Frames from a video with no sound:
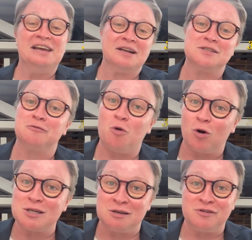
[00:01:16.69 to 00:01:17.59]
That's, of
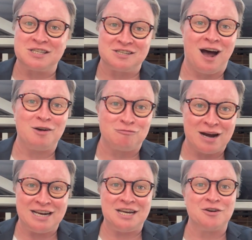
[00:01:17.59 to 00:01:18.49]
course, if it's not
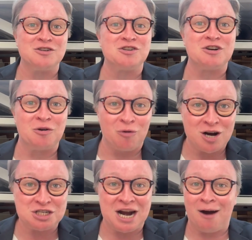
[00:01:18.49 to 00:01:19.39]
raining or during
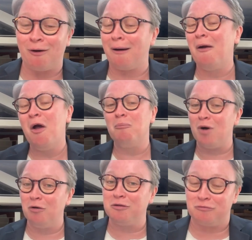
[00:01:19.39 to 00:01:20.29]
rush hour,
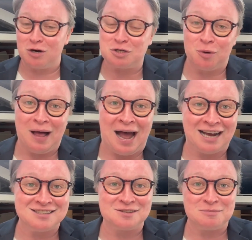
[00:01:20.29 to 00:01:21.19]
both of which will
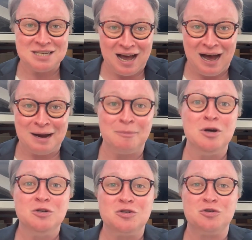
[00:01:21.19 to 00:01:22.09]
add some time
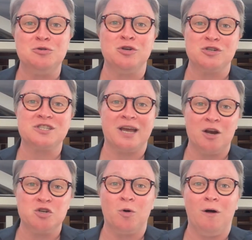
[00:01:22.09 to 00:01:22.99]
to your
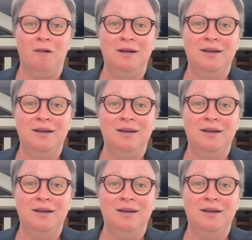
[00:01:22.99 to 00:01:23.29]
schedule.